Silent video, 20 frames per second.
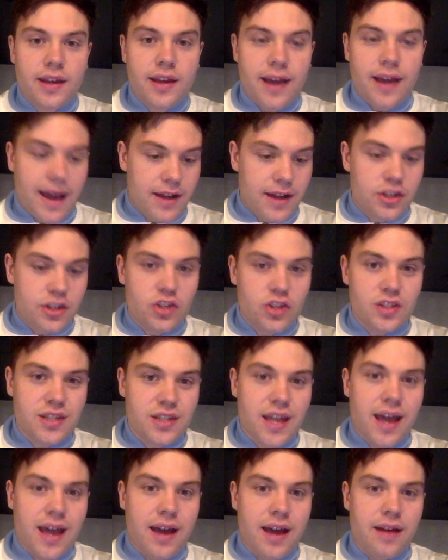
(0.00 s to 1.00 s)
And
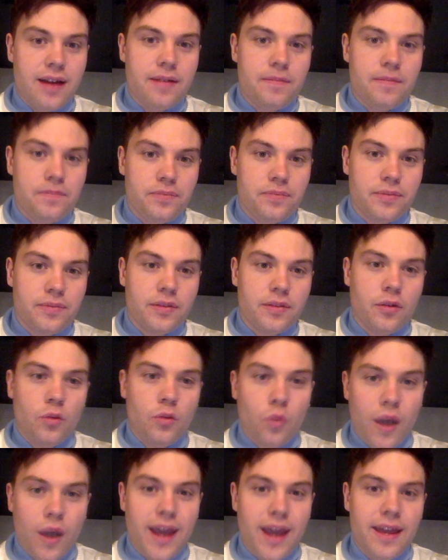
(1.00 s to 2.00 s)
just that
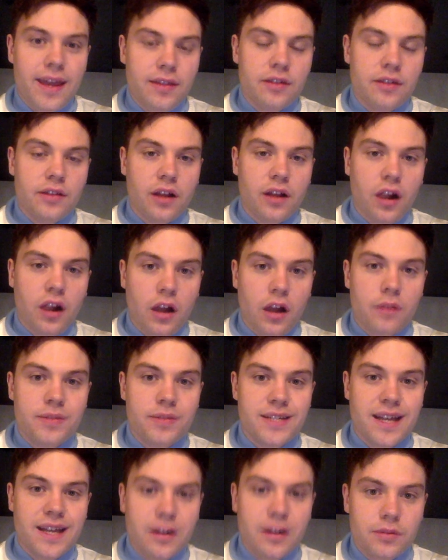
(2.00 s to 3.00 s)
way that the club
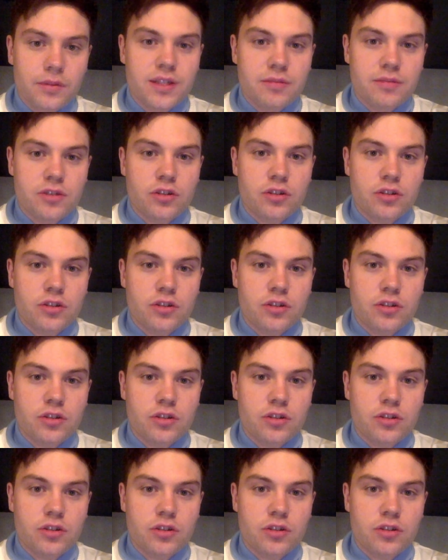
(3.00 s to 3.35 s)
has helped him